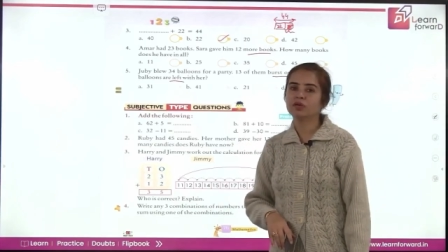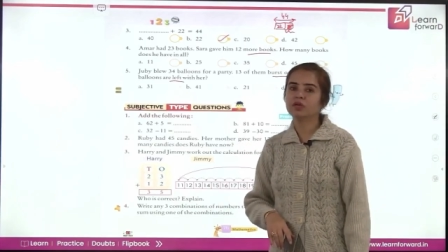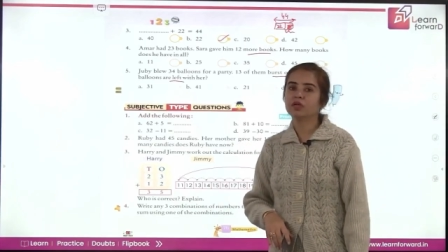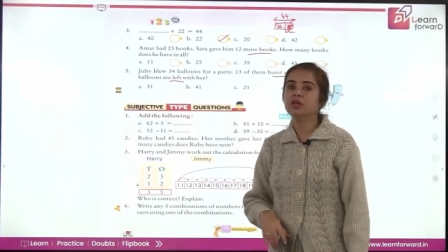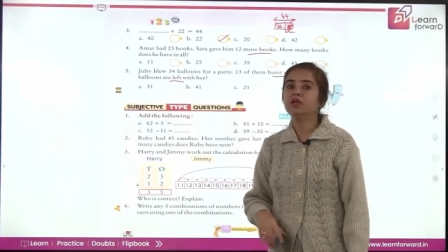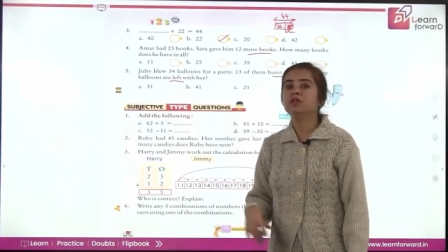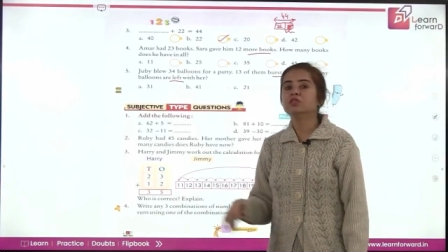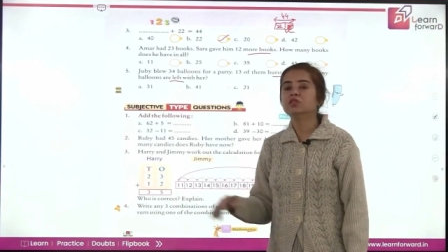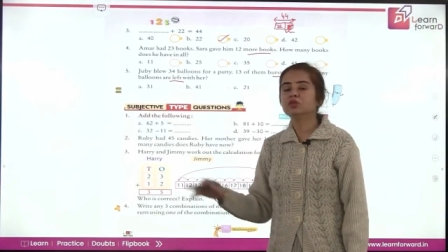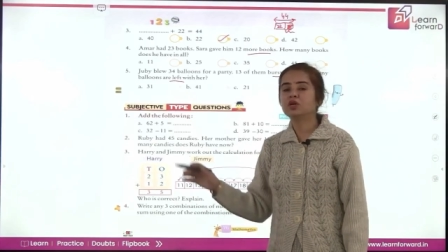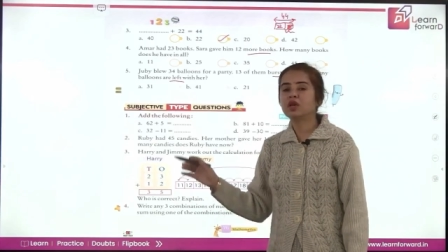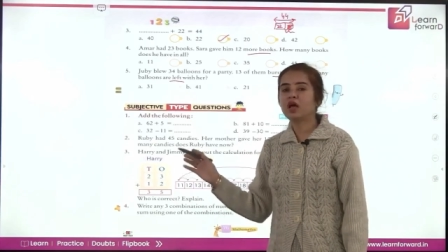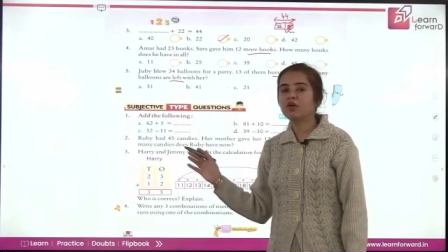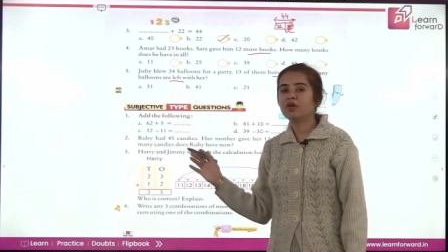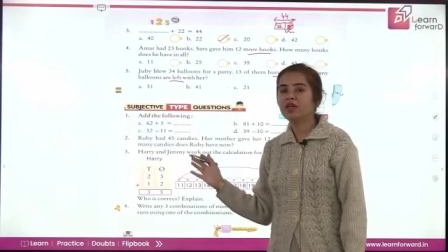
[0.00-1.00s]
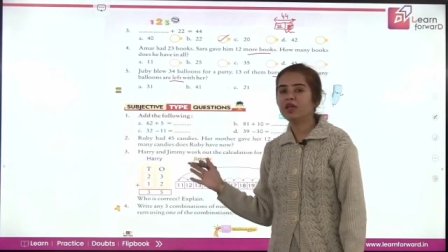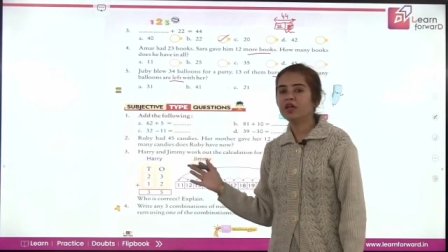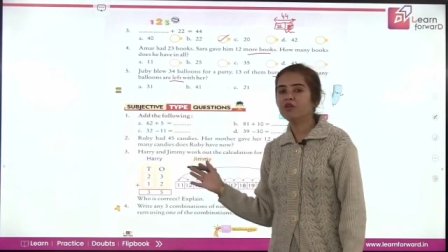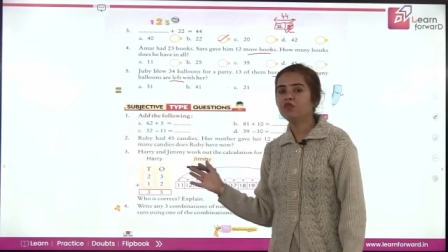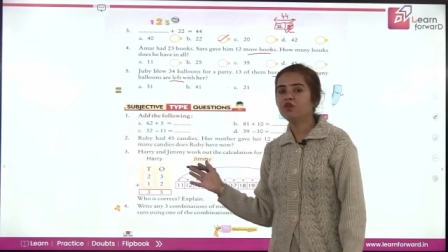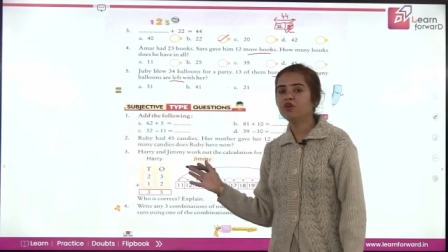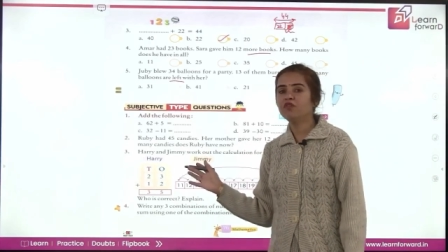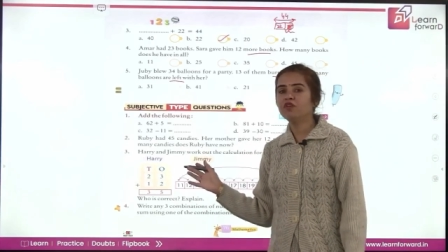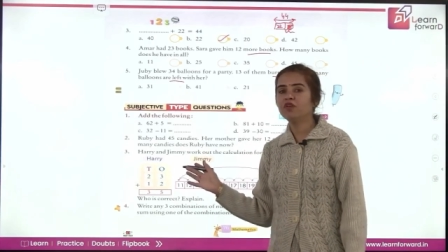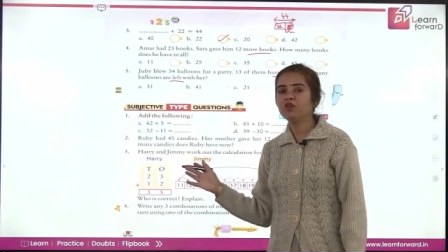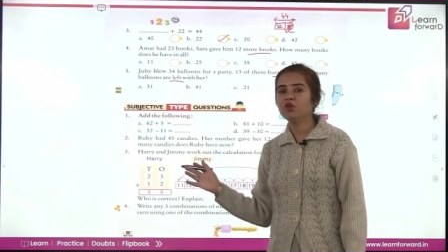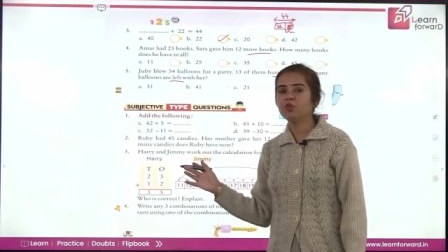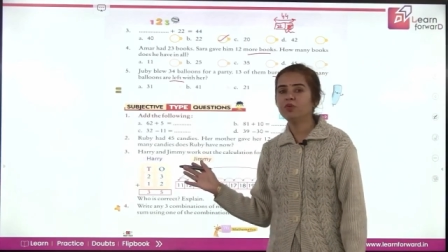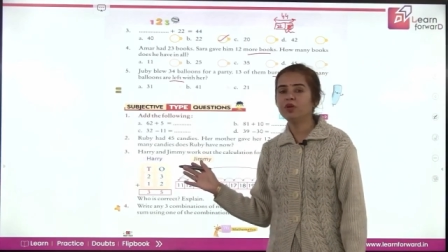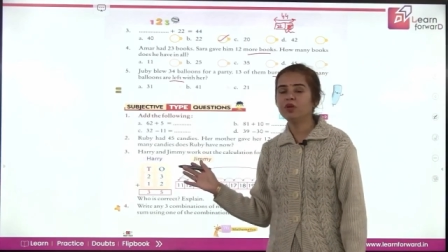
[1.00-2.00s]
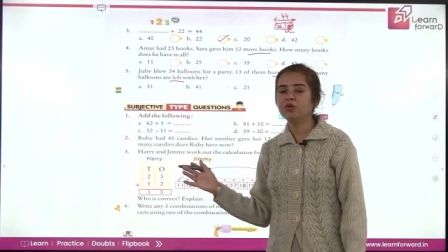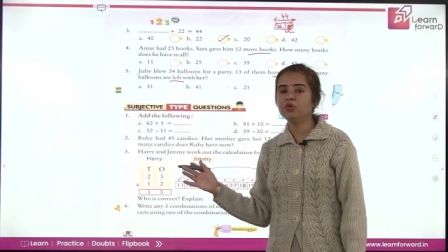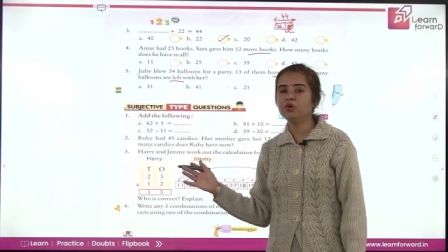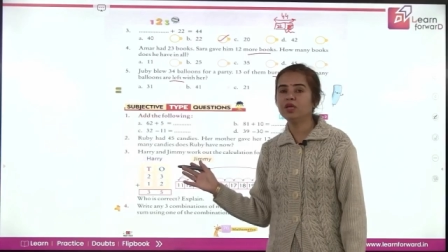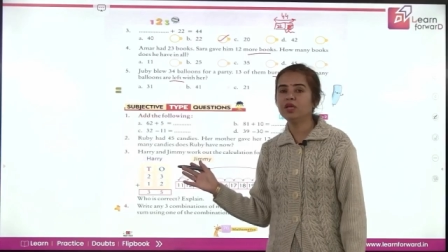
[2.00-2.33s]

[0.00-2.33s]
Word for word: So now here what will you be doing?